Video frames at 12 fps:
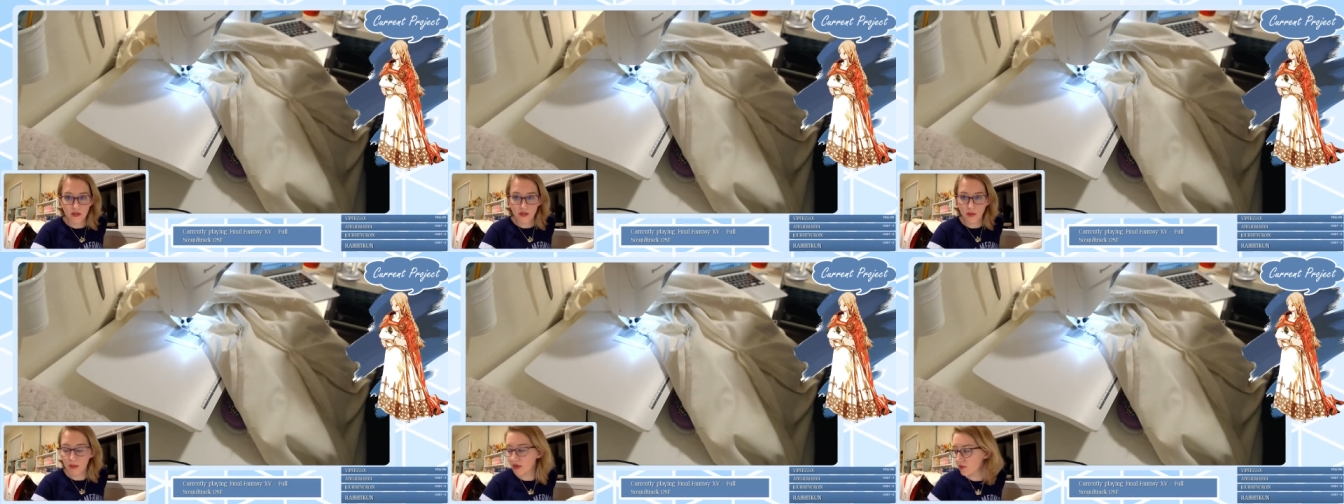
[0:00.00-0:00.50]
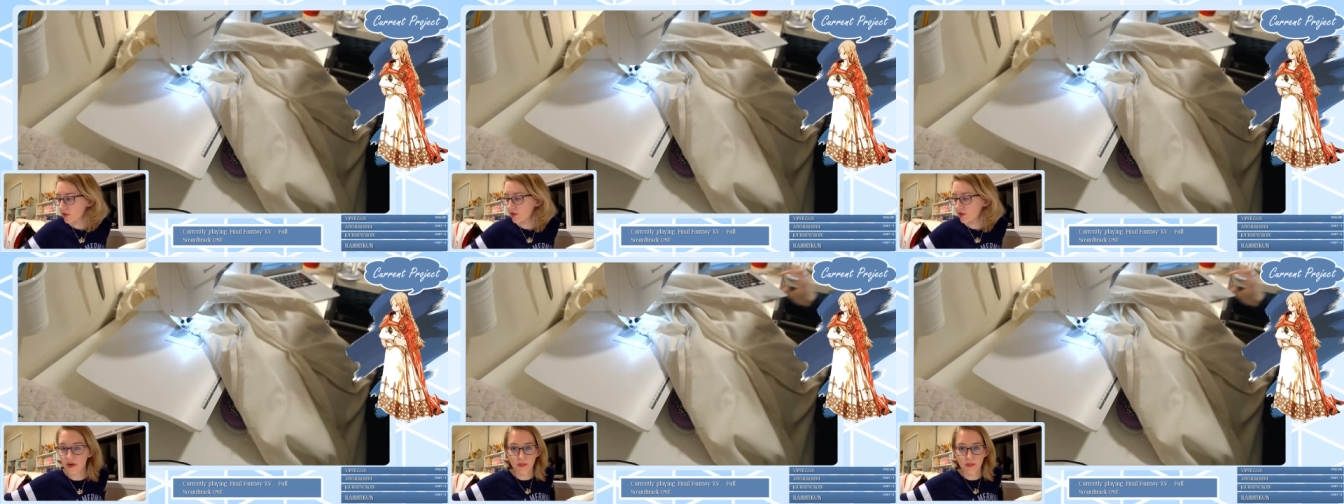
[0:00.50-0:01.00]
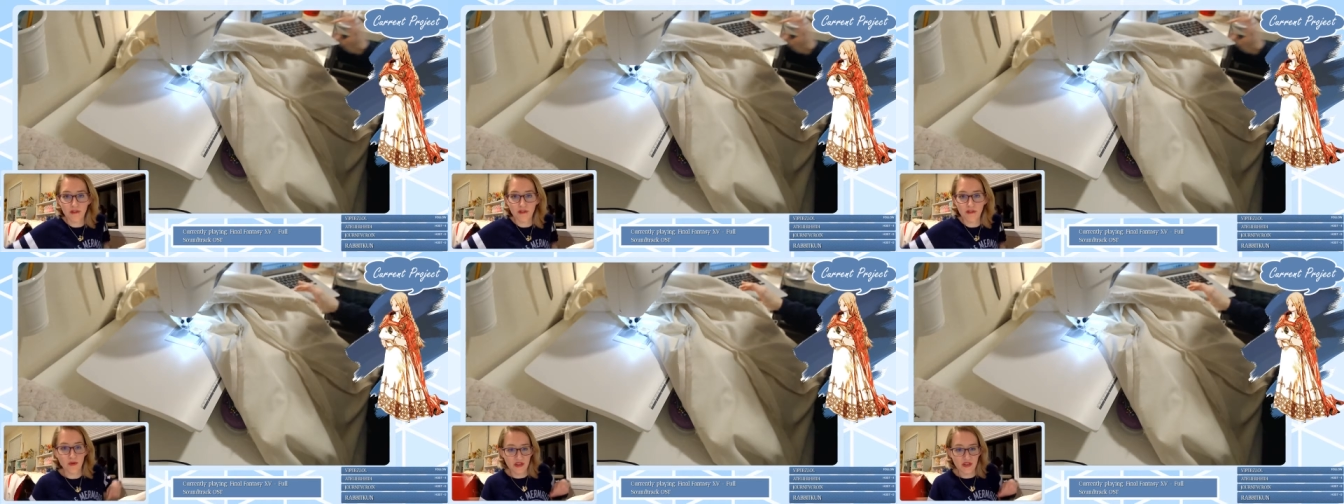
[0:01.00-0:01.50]
I might need to pull it up on my
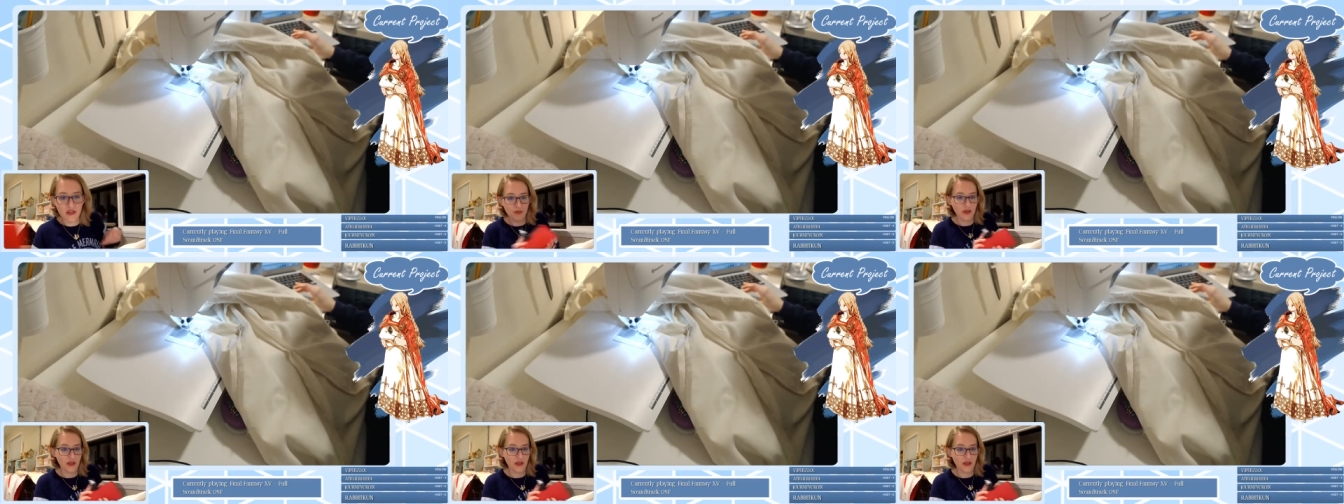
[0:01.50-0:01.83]
phone and type it in